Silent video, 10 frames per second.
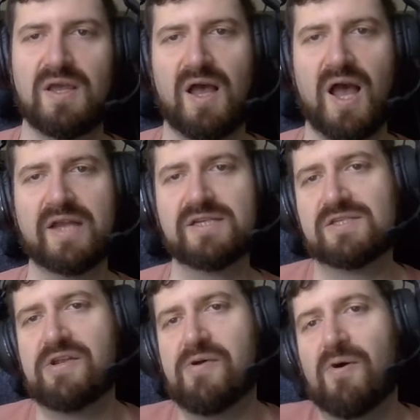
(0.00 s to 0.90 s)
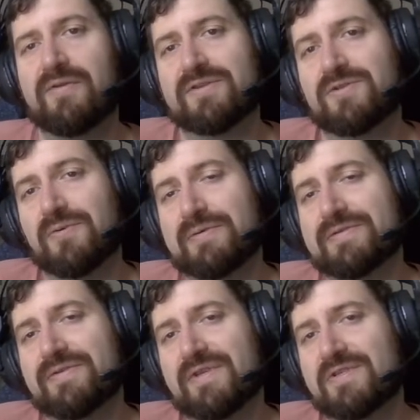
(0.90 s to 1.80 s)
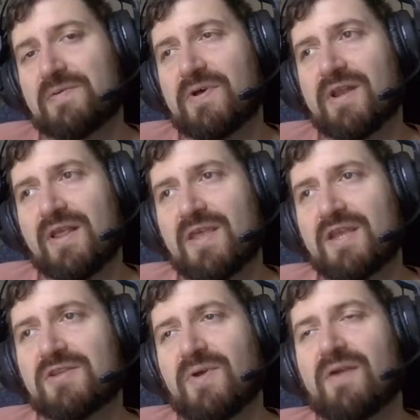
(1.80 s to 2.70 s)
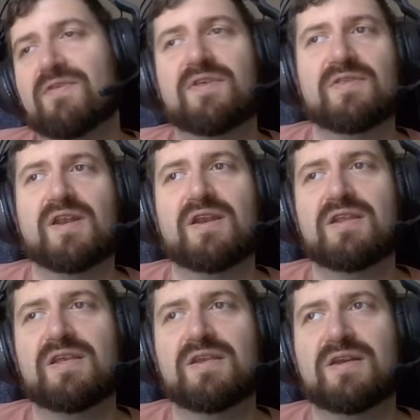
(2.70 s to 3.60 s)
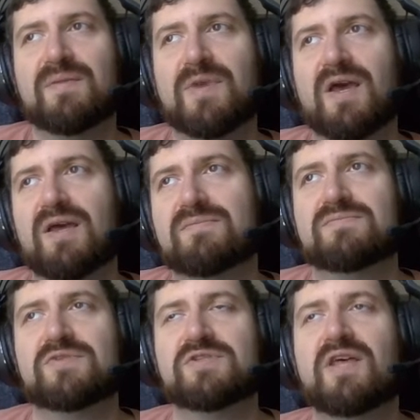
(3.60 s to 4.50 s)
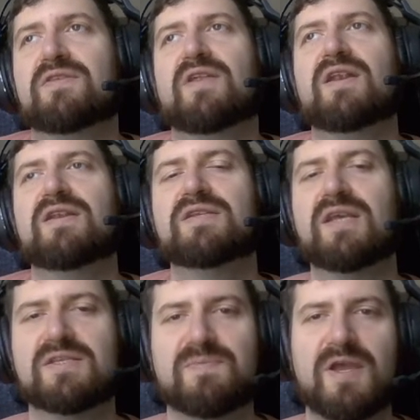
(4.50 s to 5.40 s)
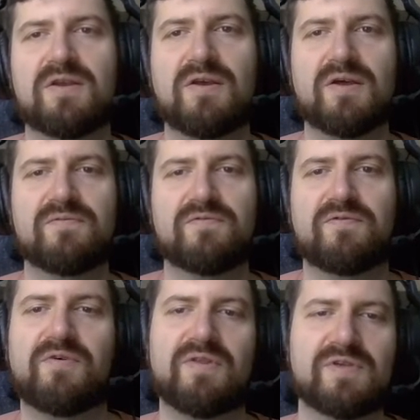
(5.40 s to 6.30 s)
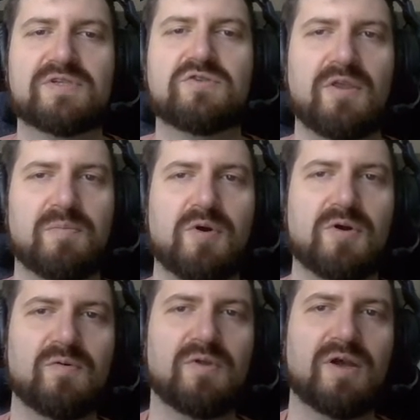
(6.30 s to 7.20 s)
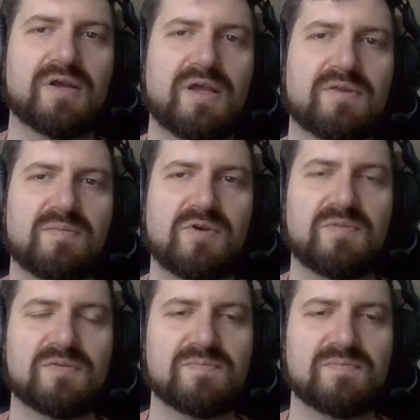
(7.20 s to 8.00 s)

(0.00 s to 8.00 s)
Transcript: I just know all the tools in this one, and they do everything that I need, and there's nothing that I need to expand on for at least Trailer Park Warlock at the moment.